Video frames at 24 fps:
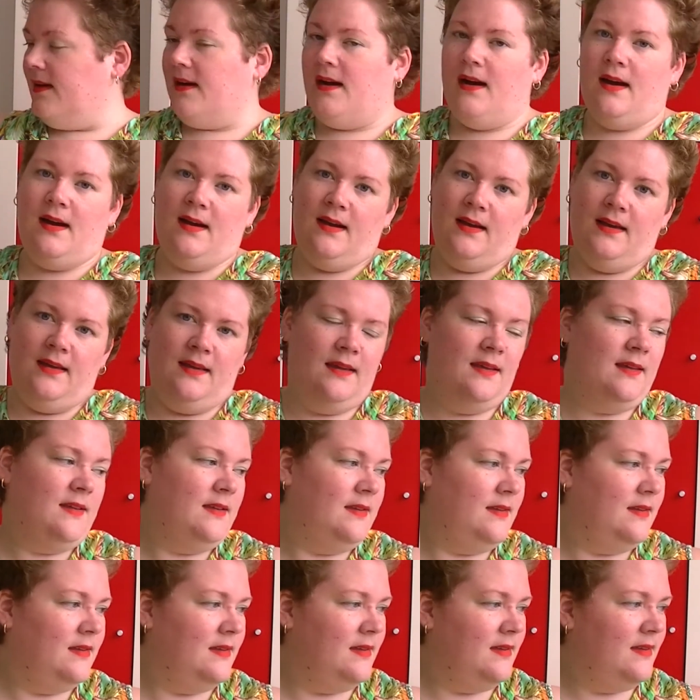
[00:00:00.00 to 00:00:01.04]
I
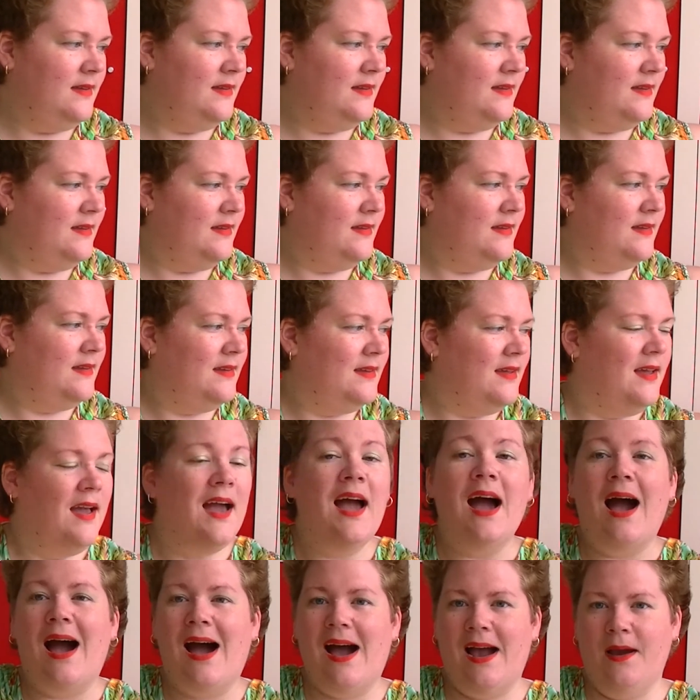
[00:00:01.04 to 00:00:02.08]

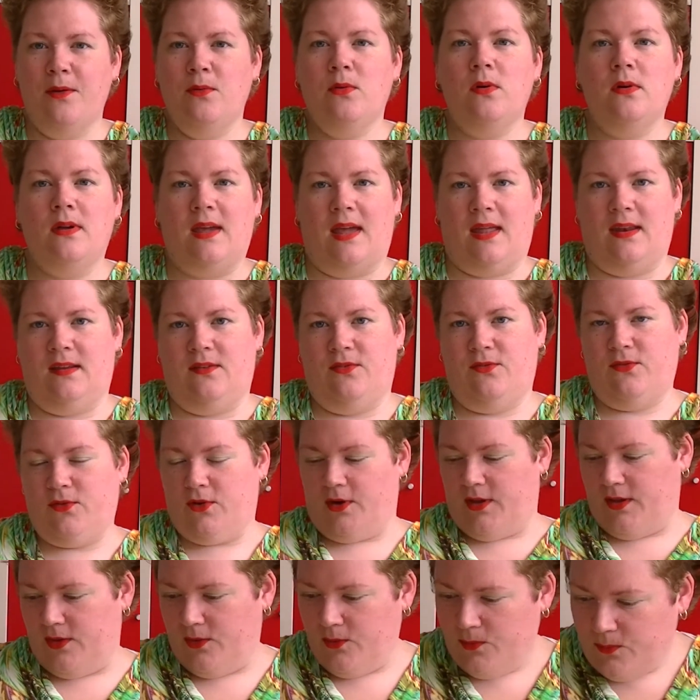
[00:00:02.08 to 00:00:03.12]
will get it for
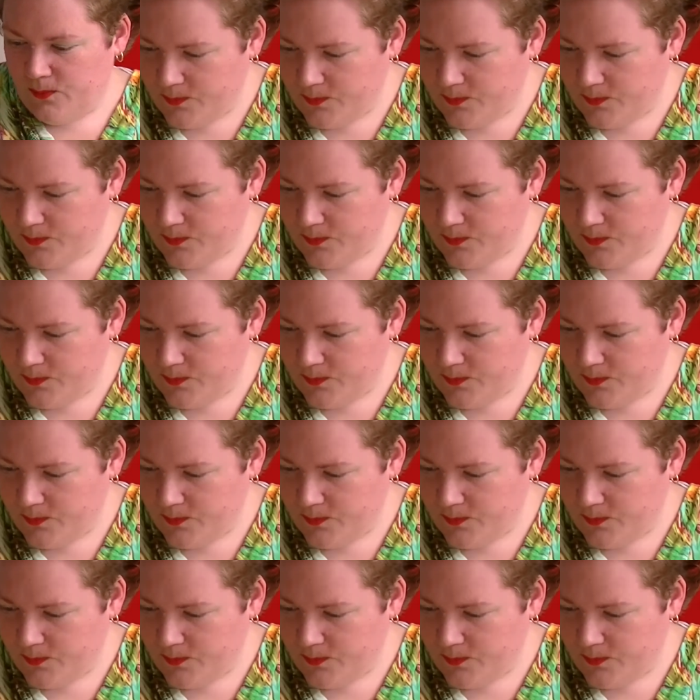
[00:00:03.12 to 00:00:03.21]
you